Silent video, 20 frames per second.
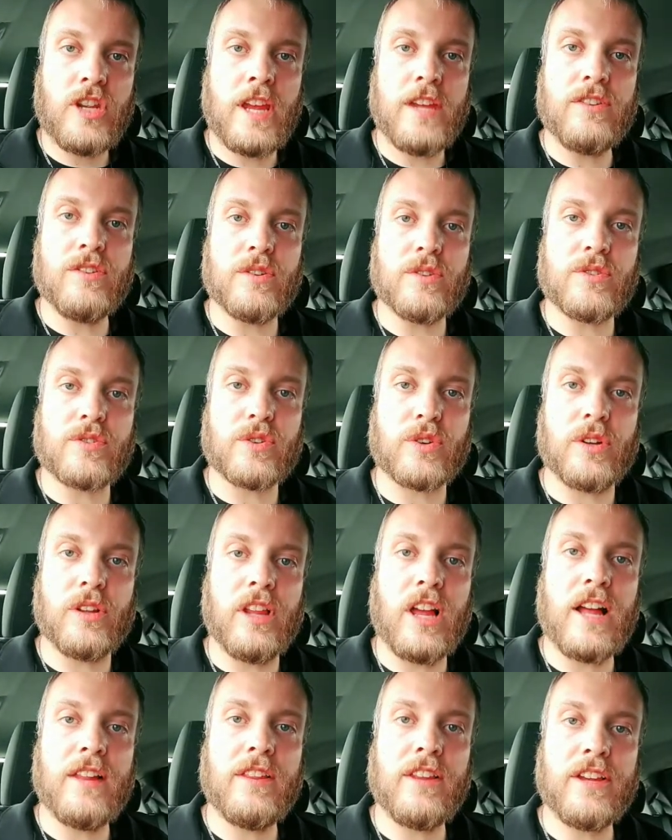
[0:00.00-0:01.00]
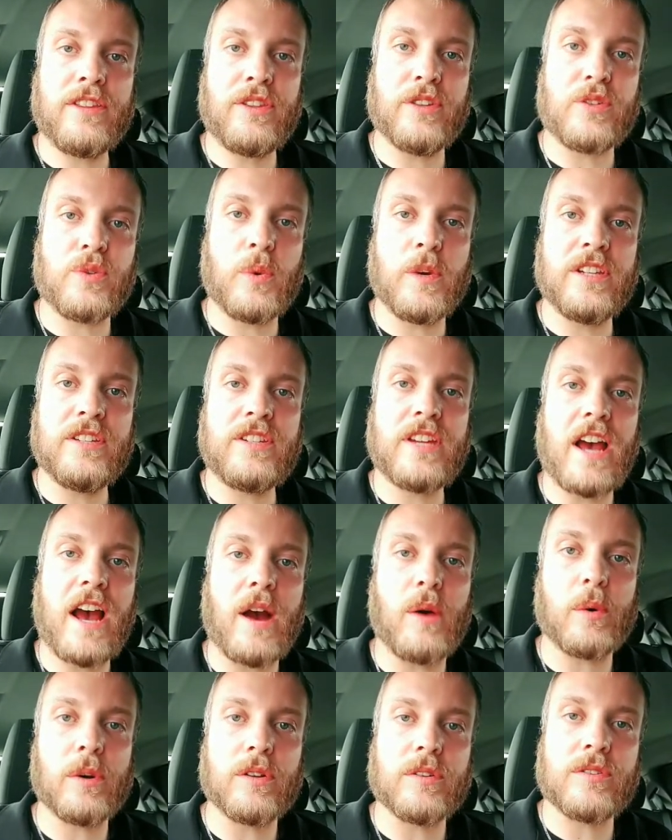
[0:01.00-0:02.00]
Genders are a lot like the Twin
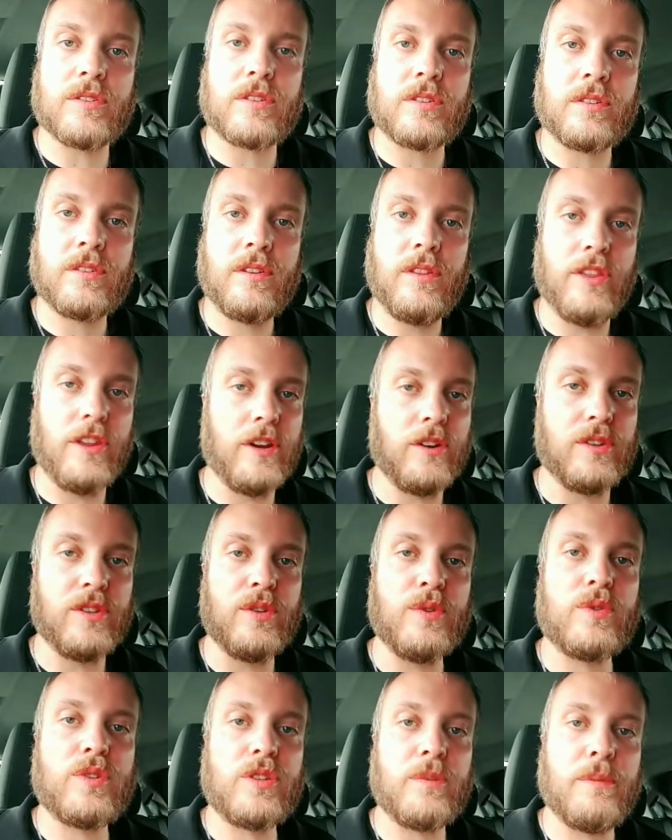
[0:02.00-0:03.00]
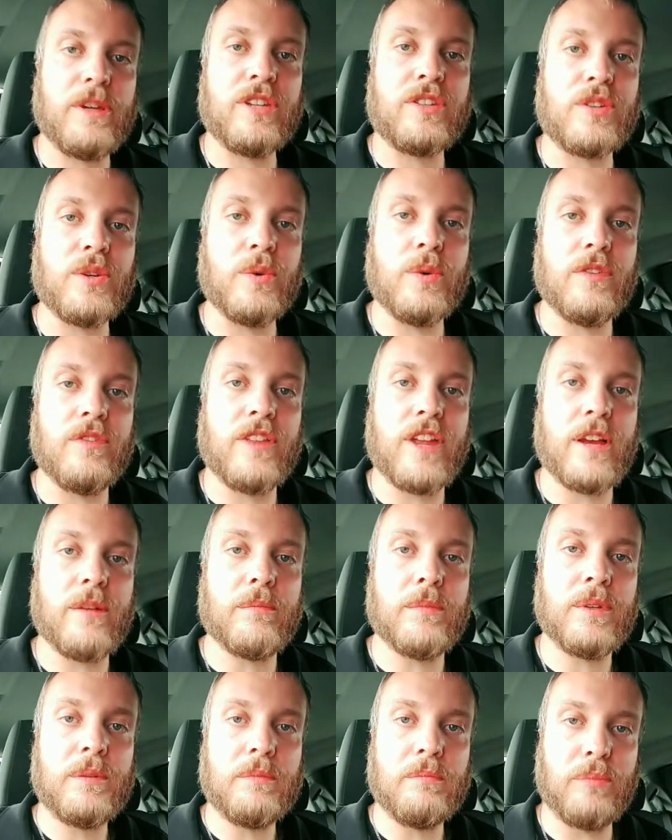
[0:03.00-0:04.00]
Towers. There used to be two of
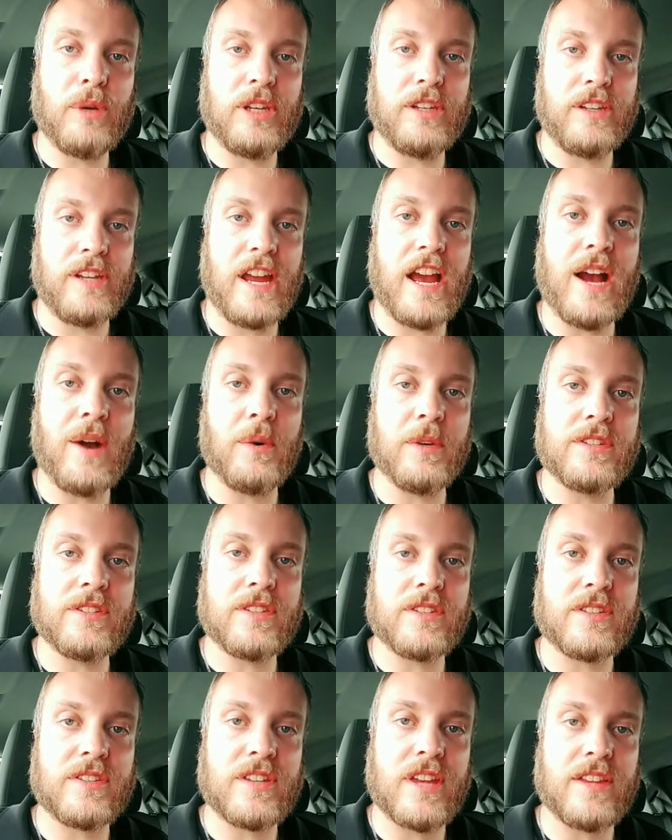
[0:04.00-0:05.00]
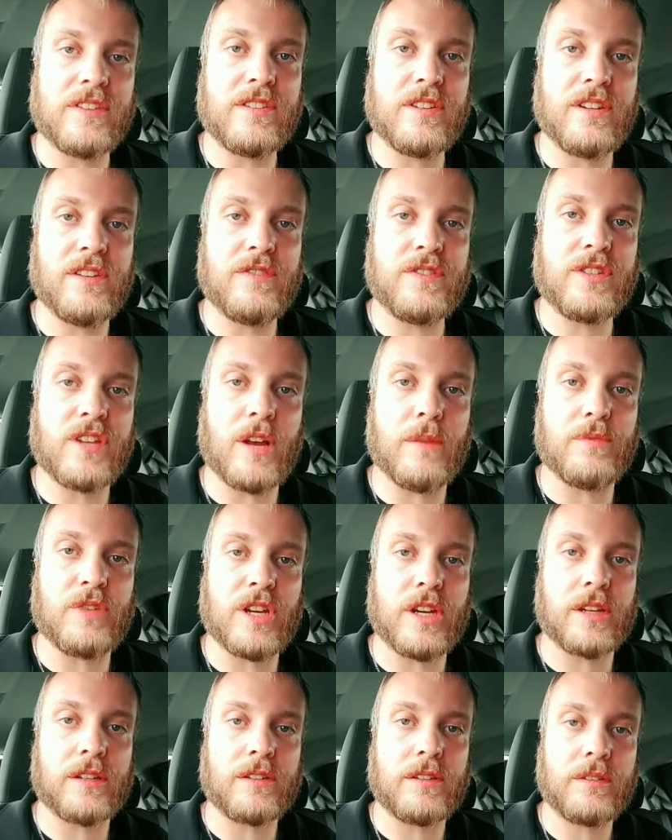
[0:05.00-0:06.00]
them, but now it's a sensitive
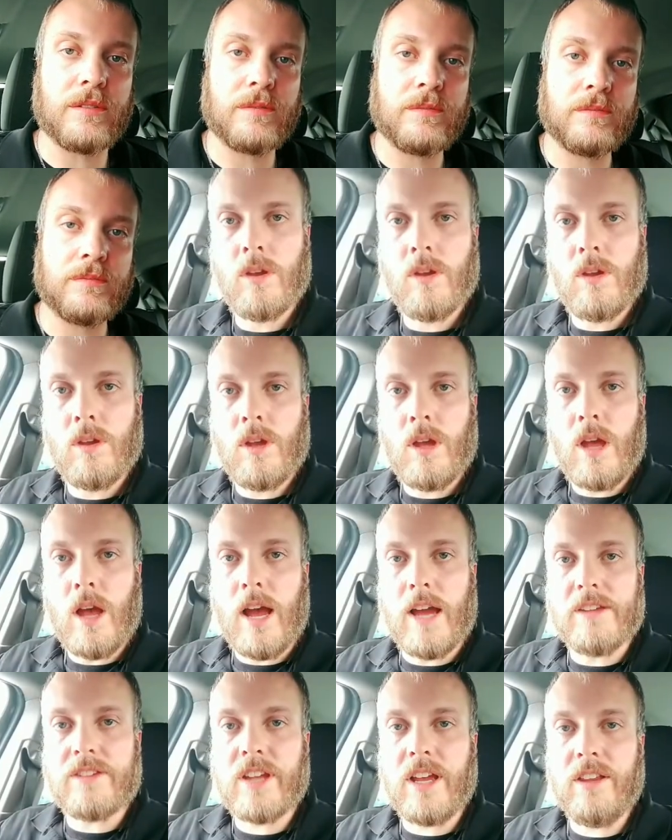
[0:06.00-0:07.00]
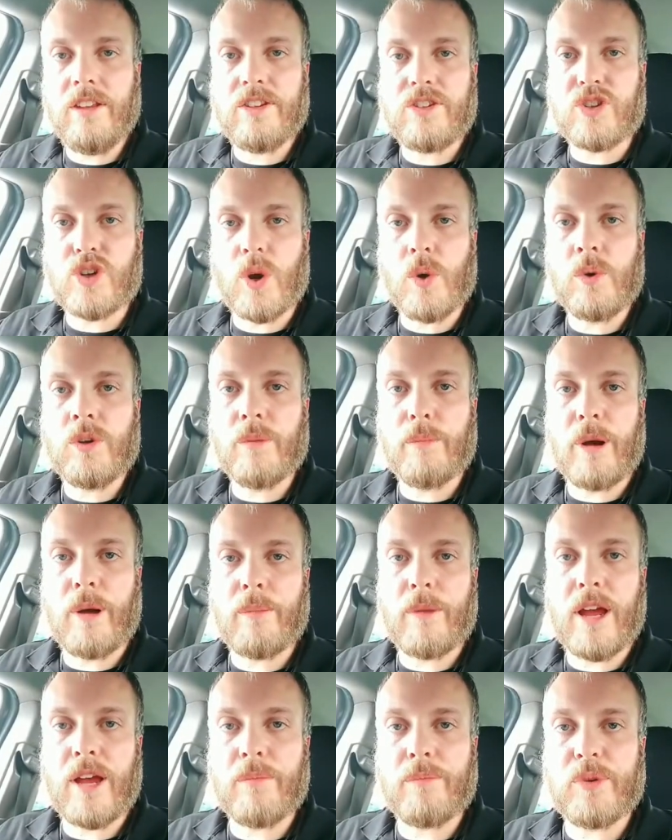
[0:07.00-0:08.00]
subject. I'd tell a joke
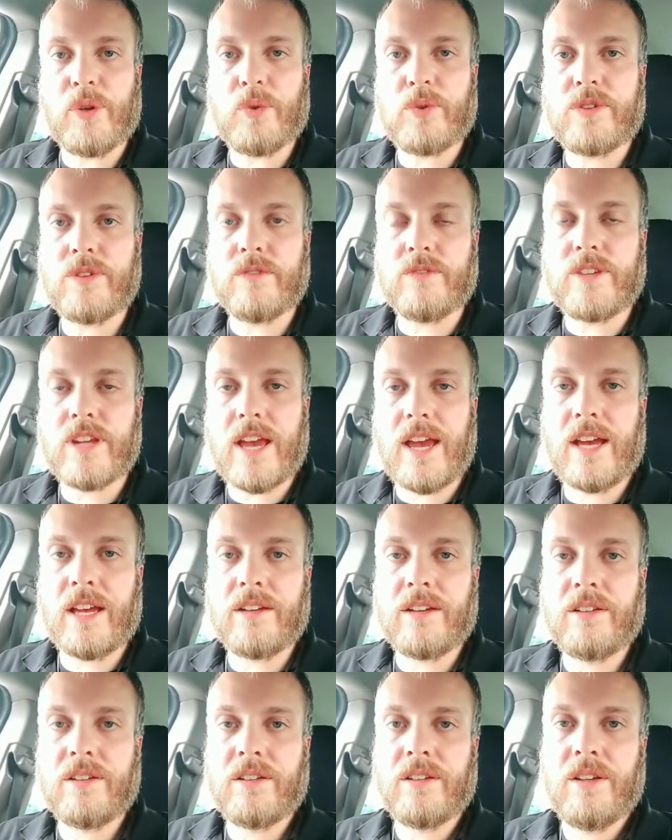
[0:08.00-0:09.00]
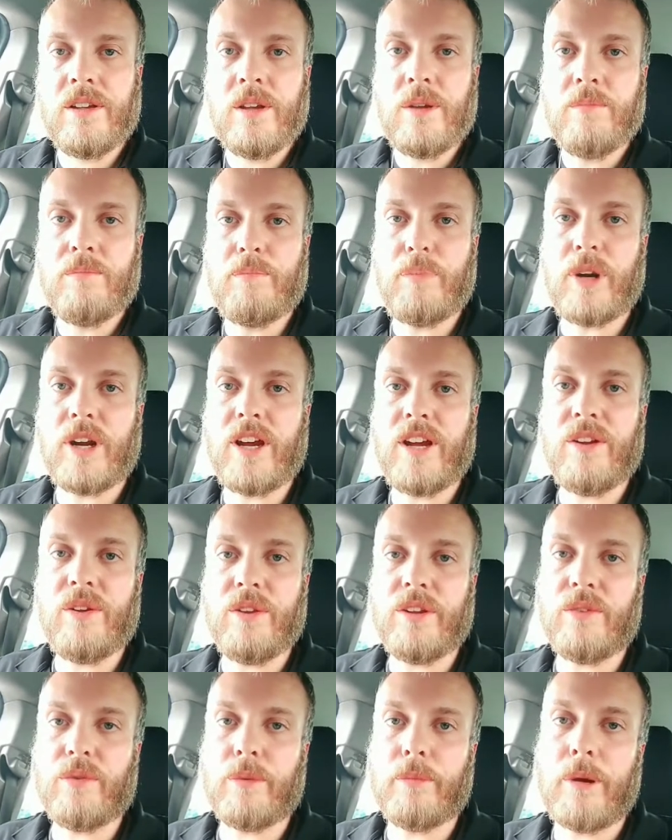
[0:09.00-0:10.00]
about my abusive dad, but I
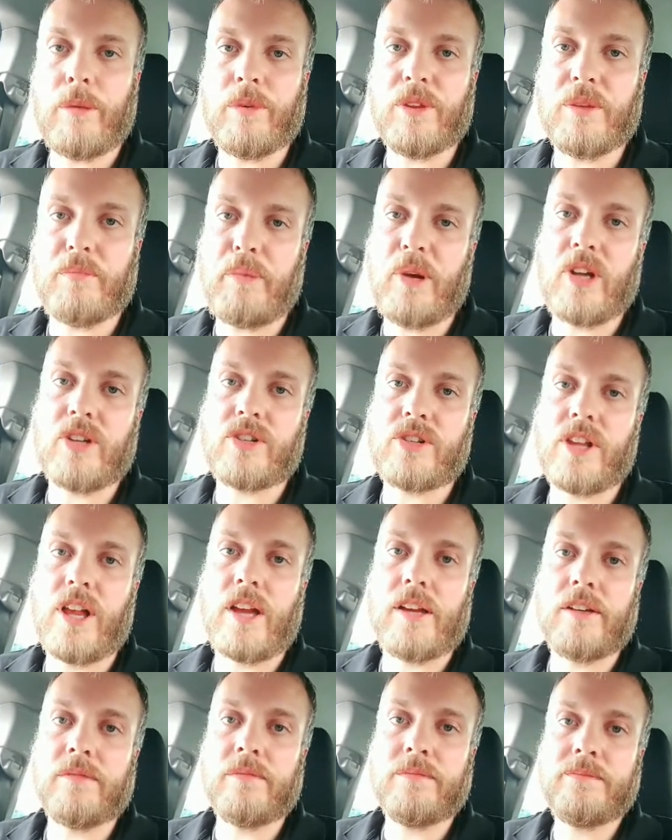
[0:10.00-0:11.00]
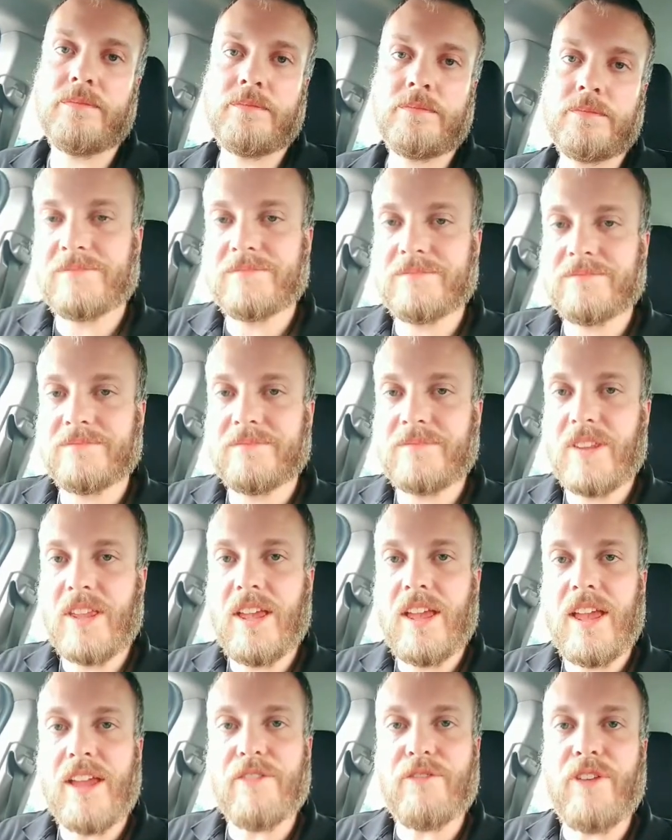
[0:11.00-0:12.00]
only remember the punchline.
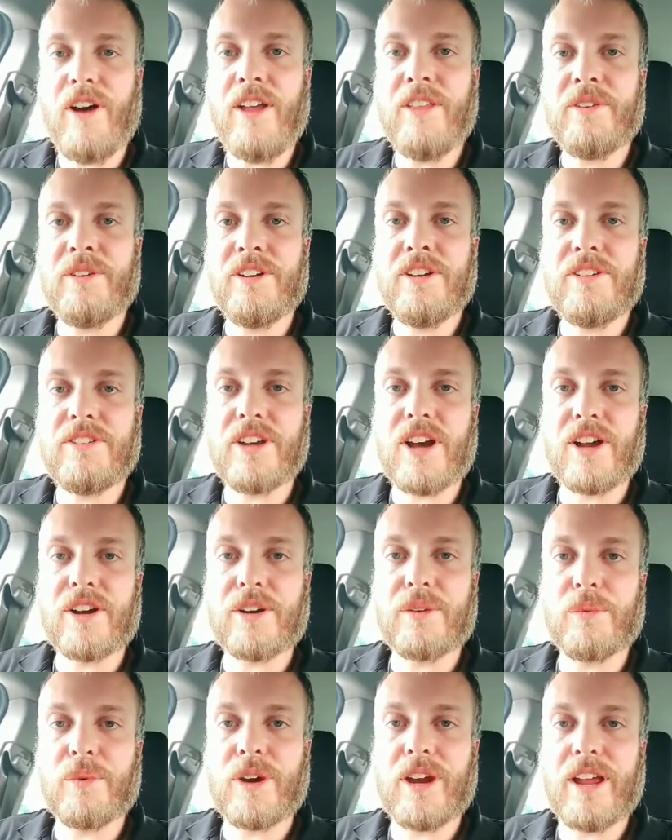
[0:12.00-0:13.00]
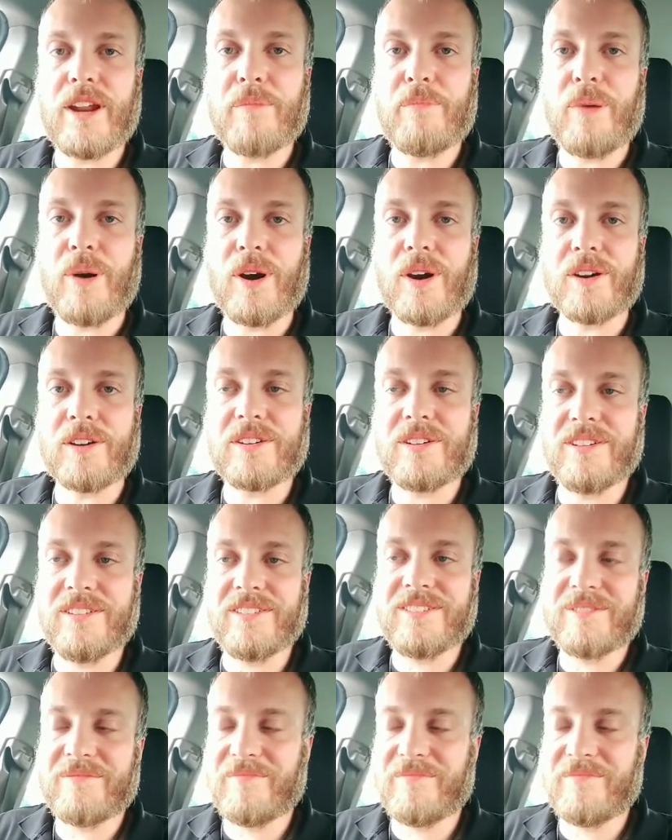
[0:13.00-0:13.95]
A father and a daughter were at a park.